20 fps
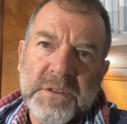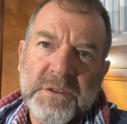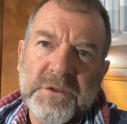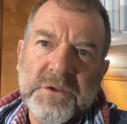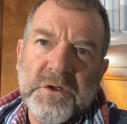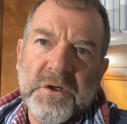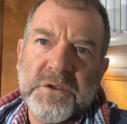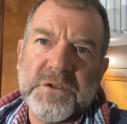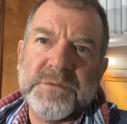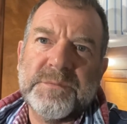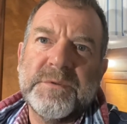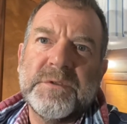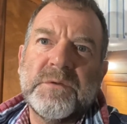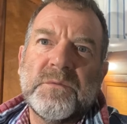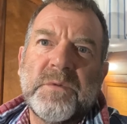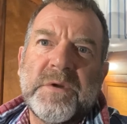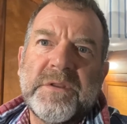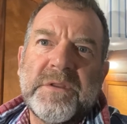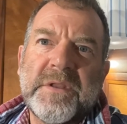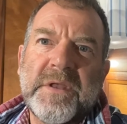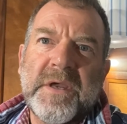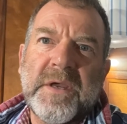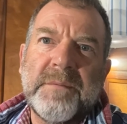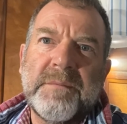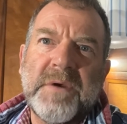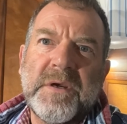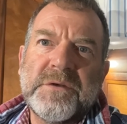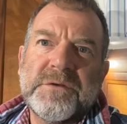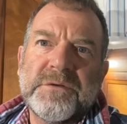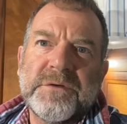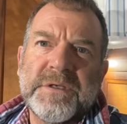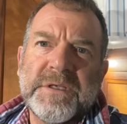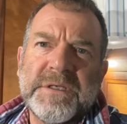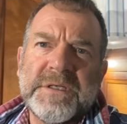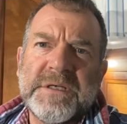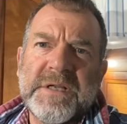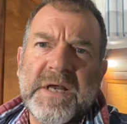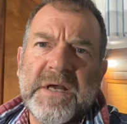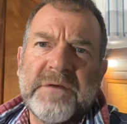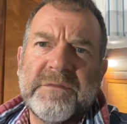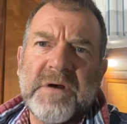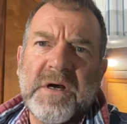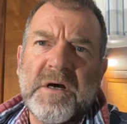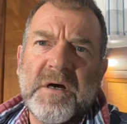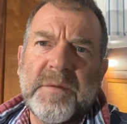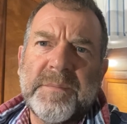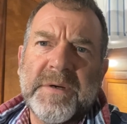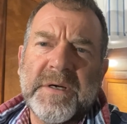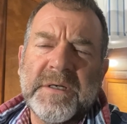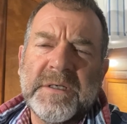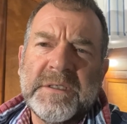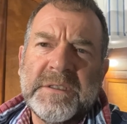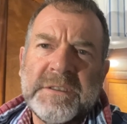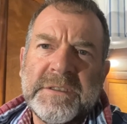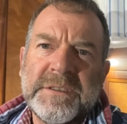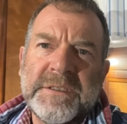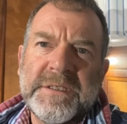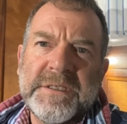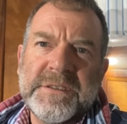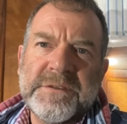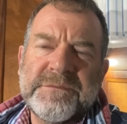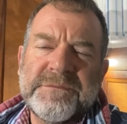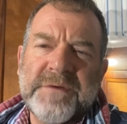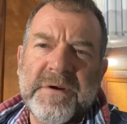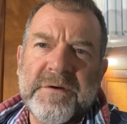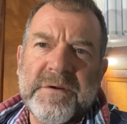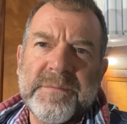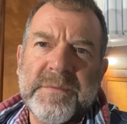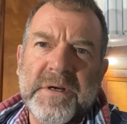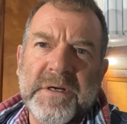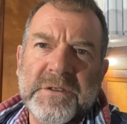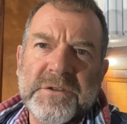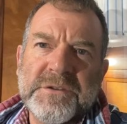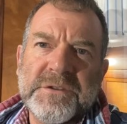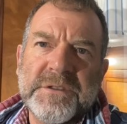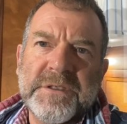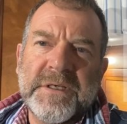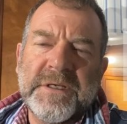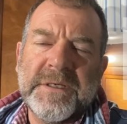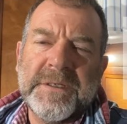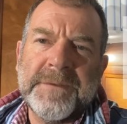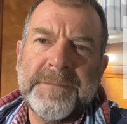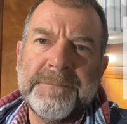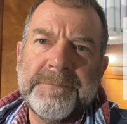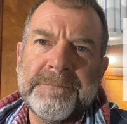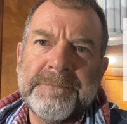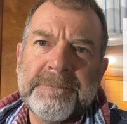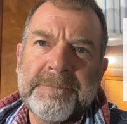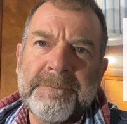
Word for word: yachtsmen when they're motoring in and out of harbour, is very much um,